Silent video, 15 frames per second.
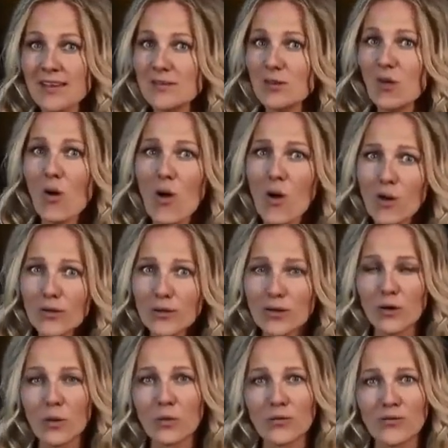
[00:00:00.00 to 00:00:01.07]
as all the
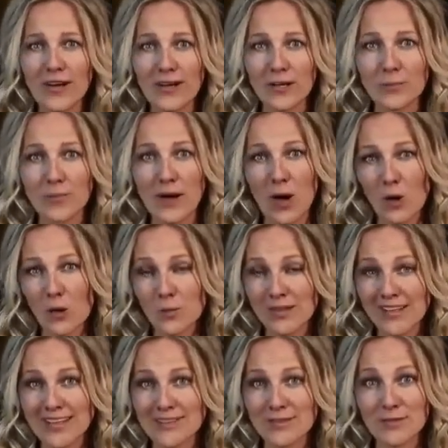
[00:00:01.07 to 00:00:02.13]
coal-fired power
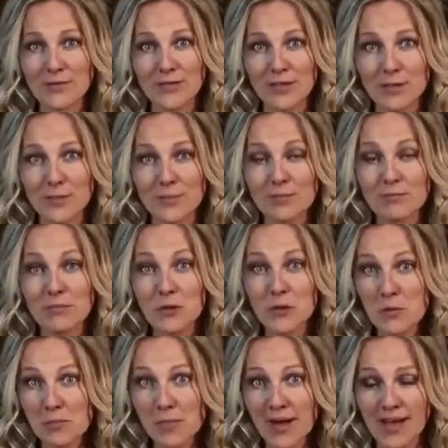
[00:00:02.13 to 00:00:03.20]
plants of Europe
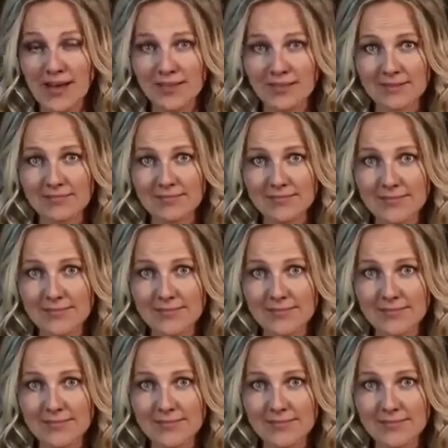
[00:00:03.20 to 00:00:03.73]
combined.